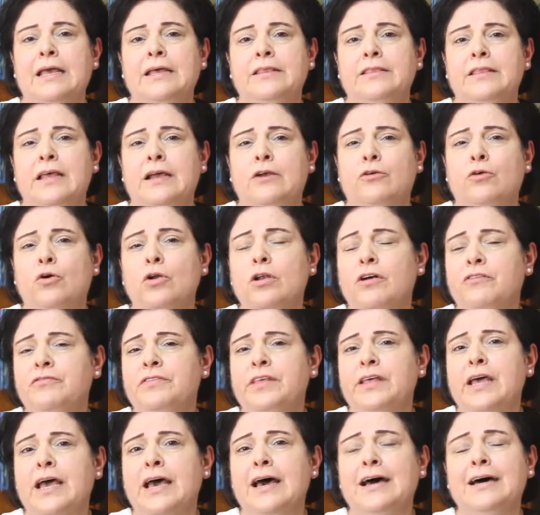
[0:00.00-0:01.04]
The role of
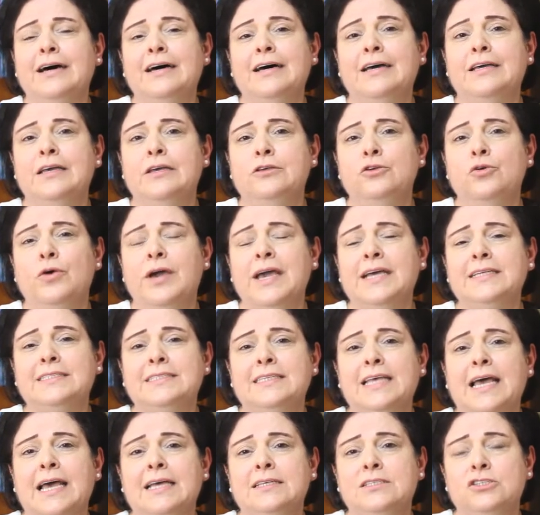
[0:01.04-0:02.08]
the US
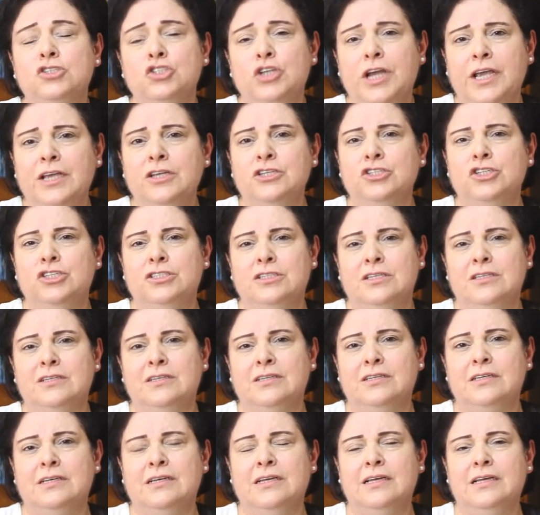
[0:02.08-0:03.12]
has changed,
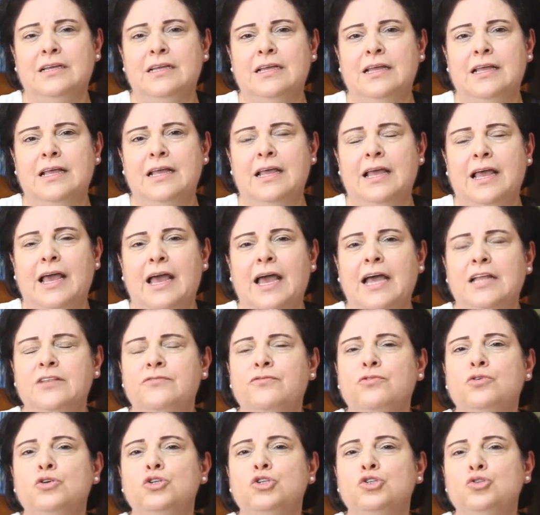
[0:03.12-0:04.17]
and
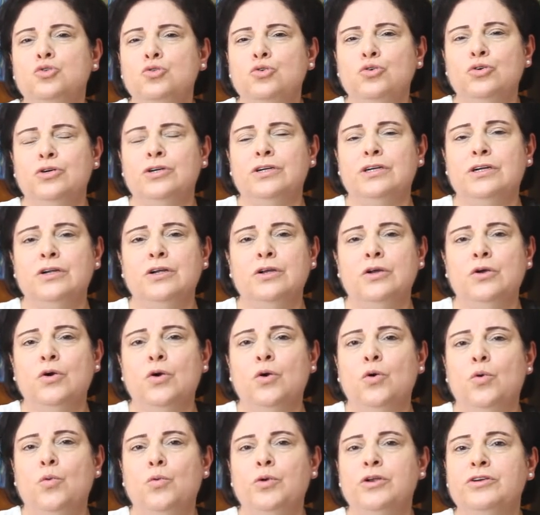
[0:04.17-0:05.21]
for sure,
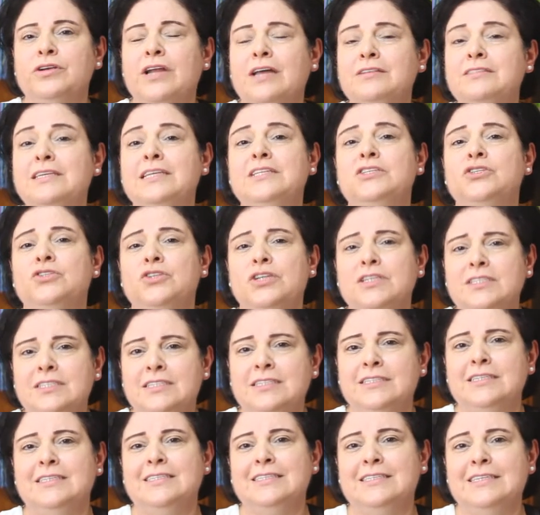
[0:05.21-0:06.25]
we're not
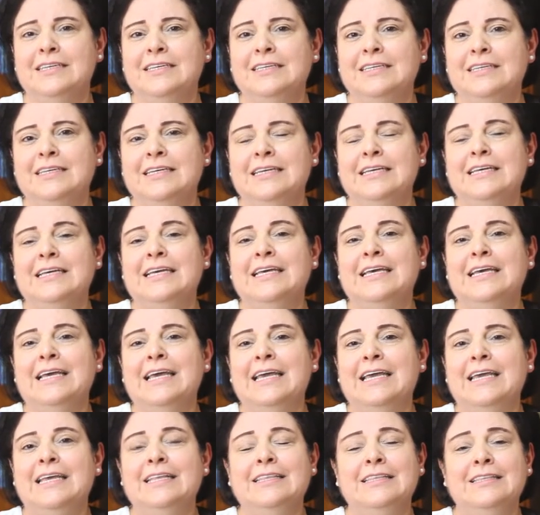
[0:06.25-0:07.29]
interested
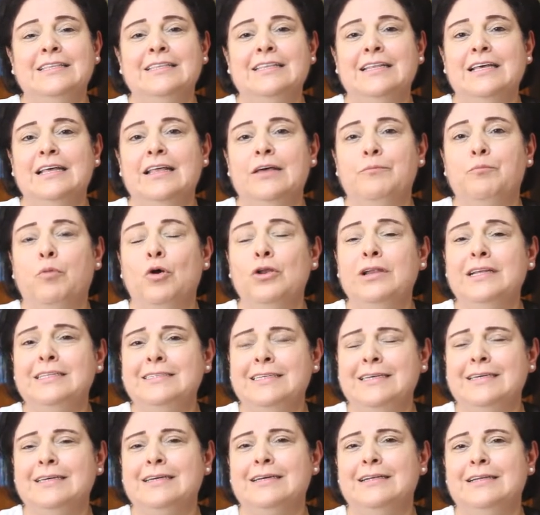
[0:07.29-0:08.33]
in
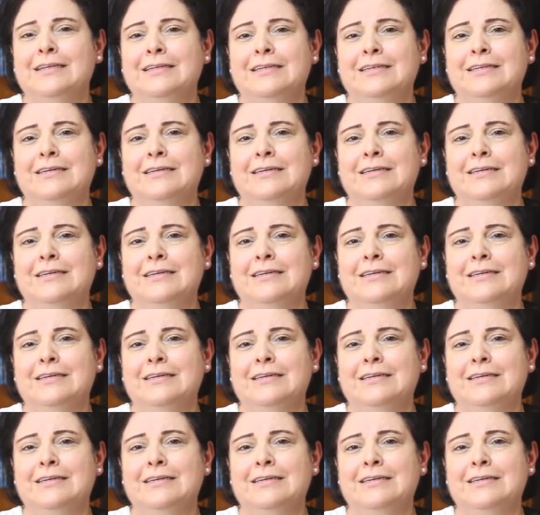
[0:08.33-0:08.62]
political